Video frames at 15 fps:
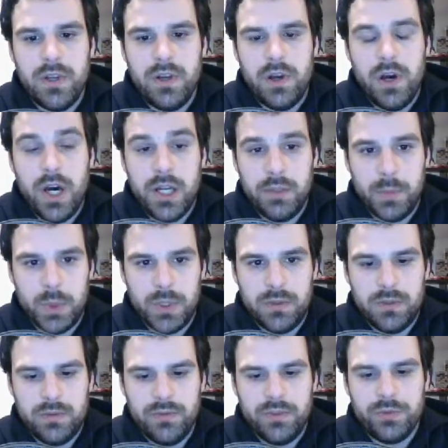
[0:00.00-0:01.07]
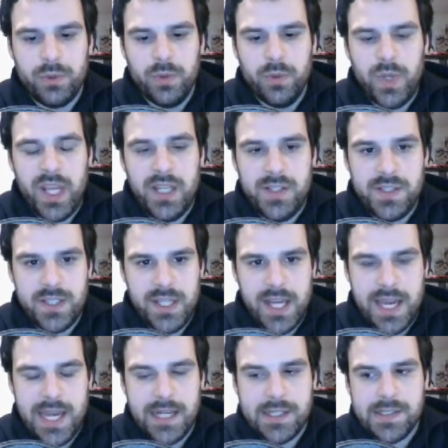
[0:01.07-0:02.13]
Audible through
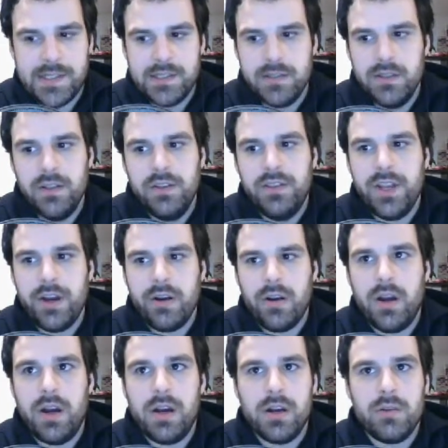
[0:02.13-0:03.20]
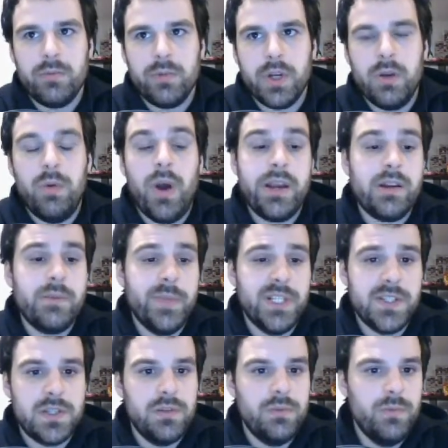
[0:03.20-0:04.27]
ACX, there are
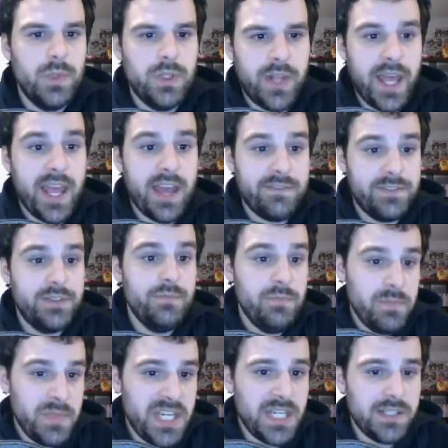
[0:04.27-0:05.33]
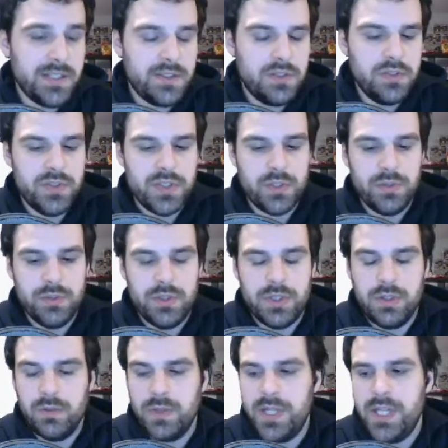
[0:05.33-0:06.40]
requirements you will have to meet to a certain
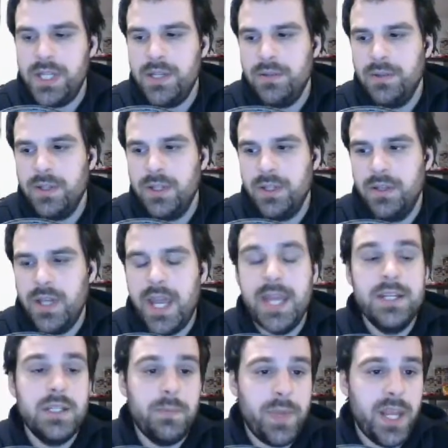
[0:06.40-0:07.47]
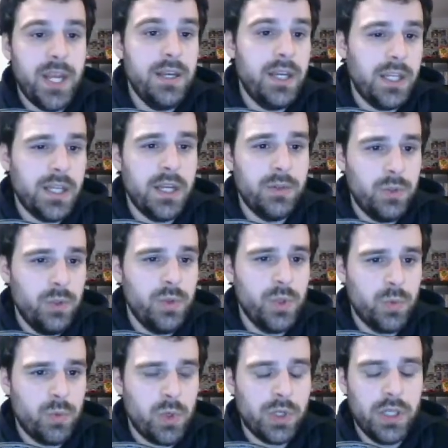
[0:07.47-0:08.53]
degree, and depending on who
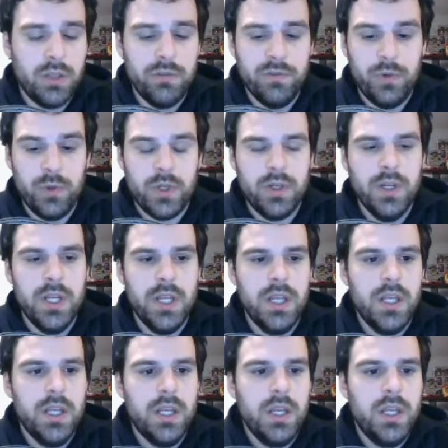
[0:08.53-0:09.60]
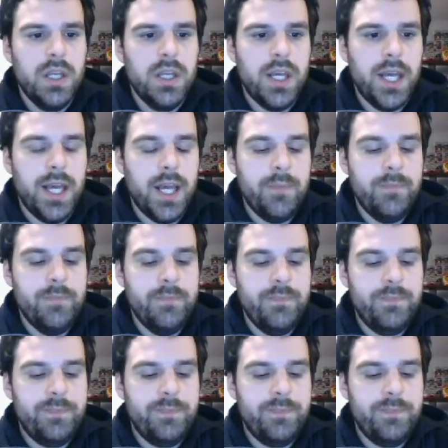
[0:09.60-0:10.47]
you're working for, that